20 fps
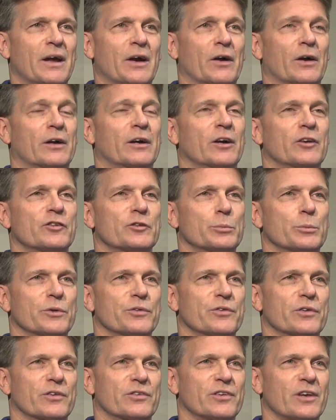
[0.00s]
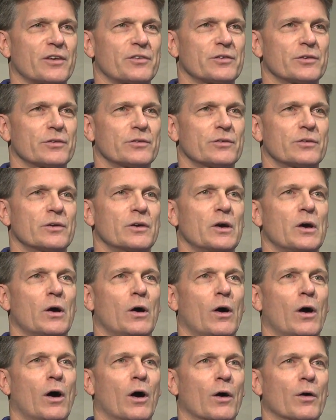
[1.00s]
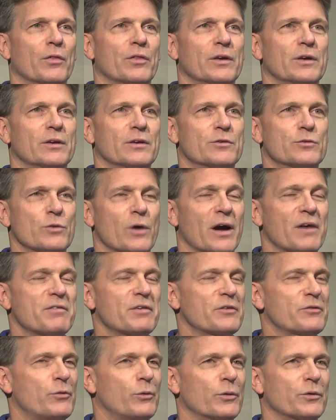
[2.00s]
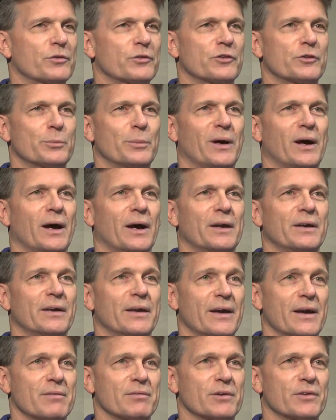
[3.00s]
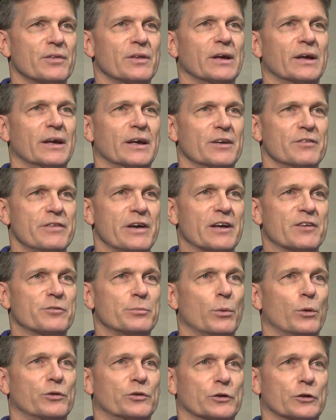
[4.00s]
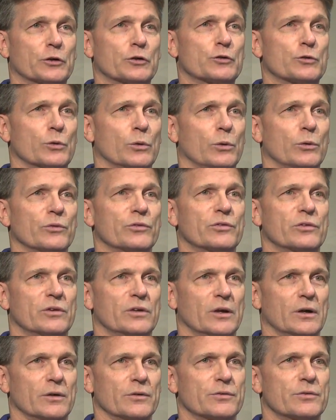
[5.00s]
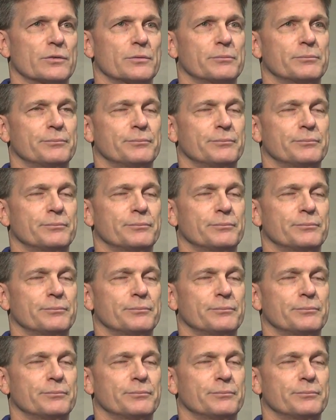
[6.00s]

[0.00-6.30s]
and our customer successes are the driving forces behind everything Advanced Motion Controls does.